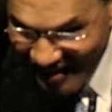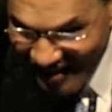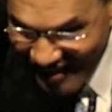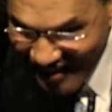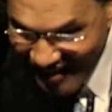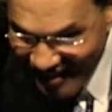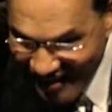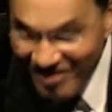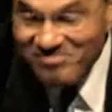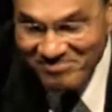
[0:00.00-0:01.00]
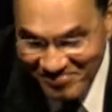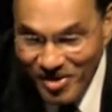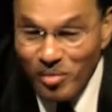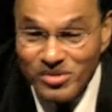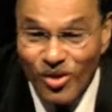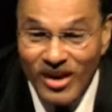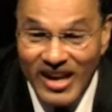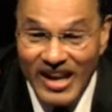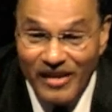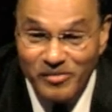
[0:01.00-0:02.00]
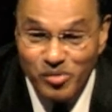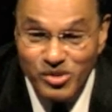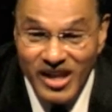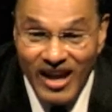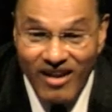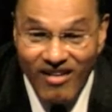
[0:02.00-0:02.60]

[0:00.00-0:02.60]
30. It was only 11%.